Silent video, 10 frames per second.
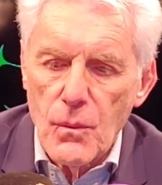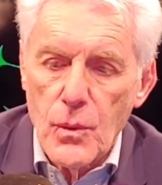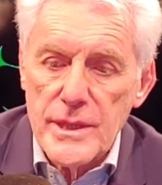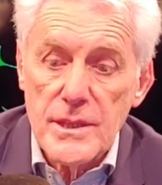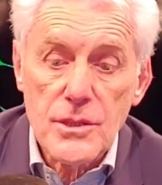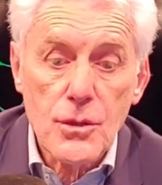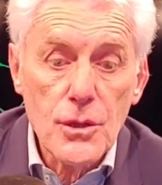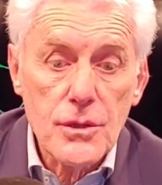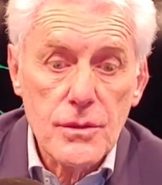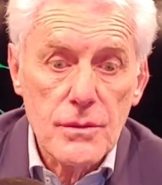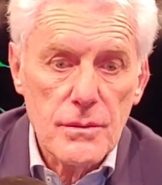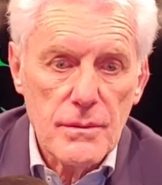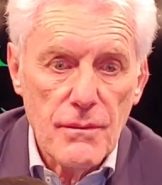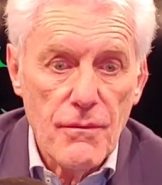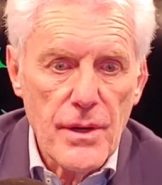what is good,
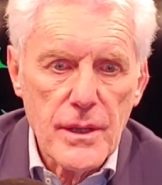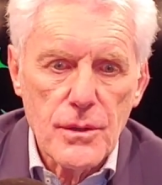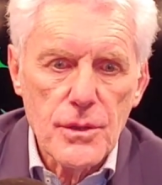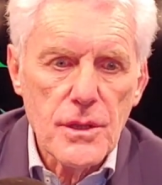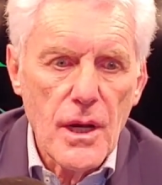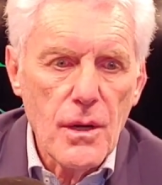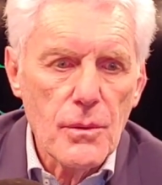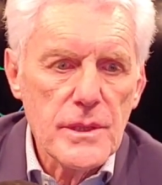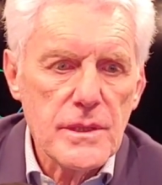very good now,